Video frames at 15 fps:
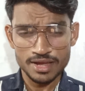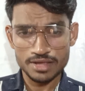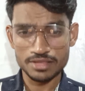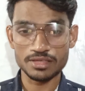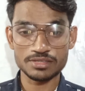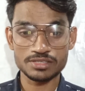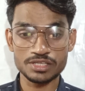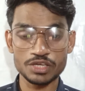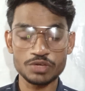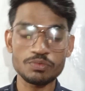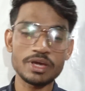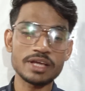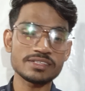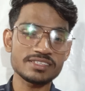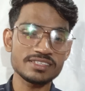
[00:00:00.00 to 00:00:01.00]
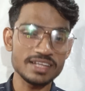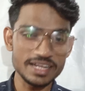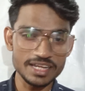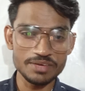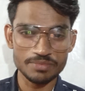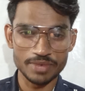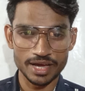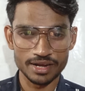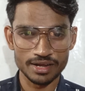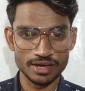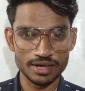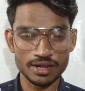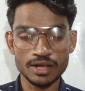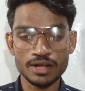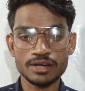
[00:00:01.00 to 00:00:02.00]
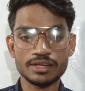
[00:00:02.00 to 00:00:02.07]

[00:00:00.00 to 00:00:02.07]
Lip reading: in the sequentially manner.